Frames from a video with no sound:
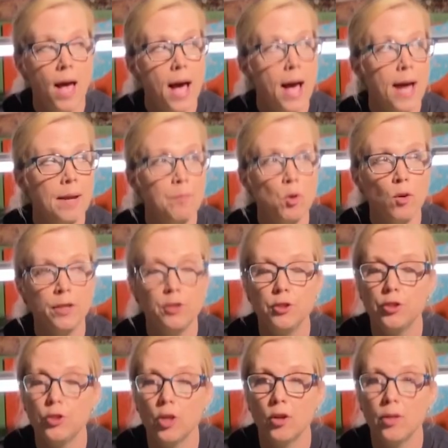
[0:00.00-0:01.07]
I'm going to
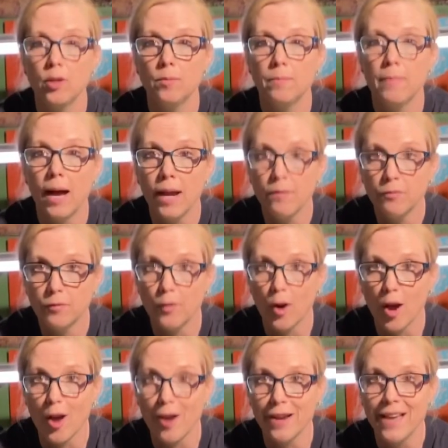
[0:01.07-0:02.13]
show you my
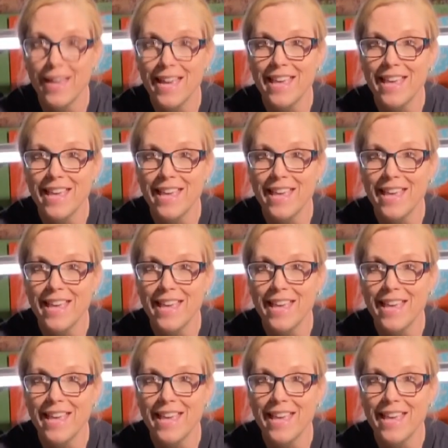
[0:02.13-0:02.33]
frog